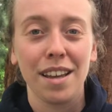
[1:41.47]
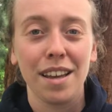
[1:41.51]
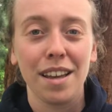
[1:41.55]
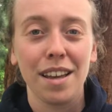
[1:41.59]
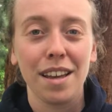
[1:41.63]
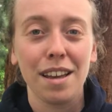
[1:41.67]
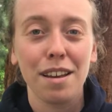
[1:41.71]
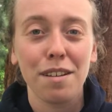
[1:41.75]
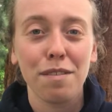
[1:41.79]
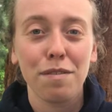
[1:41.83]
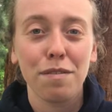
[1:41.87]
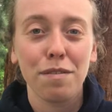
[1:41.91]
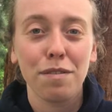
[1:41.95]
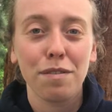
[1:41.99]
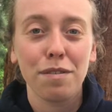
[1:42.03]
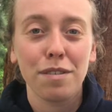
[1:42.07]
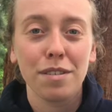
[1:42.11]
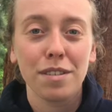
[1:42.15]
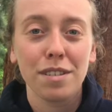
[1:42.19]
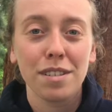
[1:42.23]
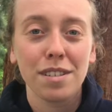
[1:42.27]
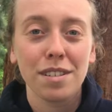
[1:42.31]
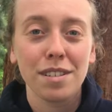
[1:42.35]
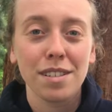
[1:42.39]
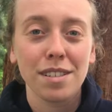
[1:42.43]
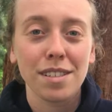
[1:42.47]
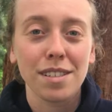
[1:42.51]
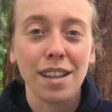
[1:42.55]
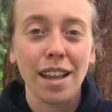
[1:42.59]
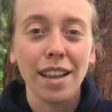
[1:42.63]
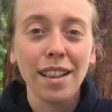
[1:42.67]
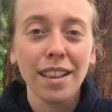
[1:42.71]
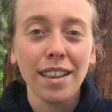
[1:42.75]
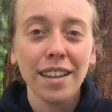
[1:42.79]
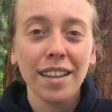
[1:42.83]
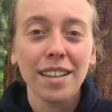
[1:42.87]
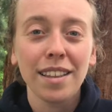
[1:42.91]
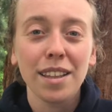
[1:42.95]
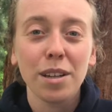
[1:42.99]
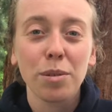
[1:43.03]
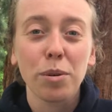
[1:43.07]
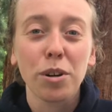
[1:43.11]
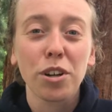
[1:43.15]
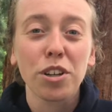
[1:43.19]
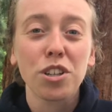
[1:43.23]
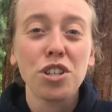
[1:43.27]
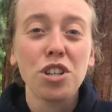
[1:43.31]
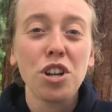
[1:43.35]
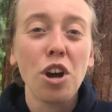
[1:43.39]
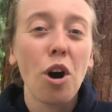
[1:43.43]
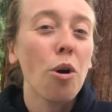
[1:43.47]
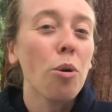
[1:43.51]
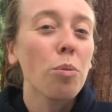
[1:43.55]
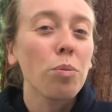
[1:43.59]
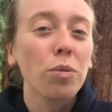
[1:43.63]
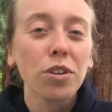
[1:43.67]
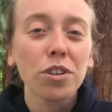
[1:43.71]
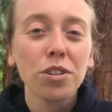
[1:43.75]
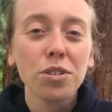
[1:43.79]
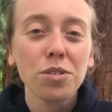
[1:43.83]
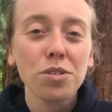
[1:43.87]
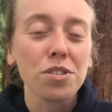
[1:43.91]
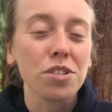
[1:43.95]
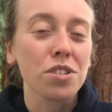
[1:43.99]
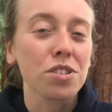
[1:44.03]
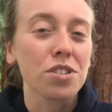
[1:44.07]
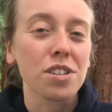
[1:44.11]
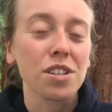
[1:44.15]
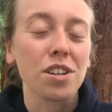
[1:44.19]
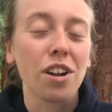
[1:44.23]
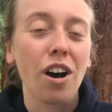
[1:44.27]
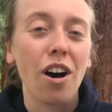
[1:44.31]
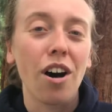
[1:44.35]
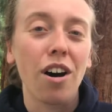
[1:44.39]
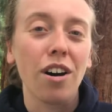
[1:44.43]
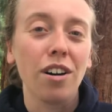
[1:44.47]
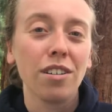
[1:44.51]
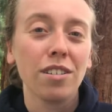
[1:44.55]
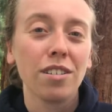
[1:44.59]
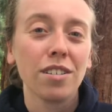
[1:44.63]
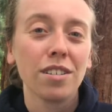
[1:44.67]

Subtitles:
If suddenly there were no producers at all?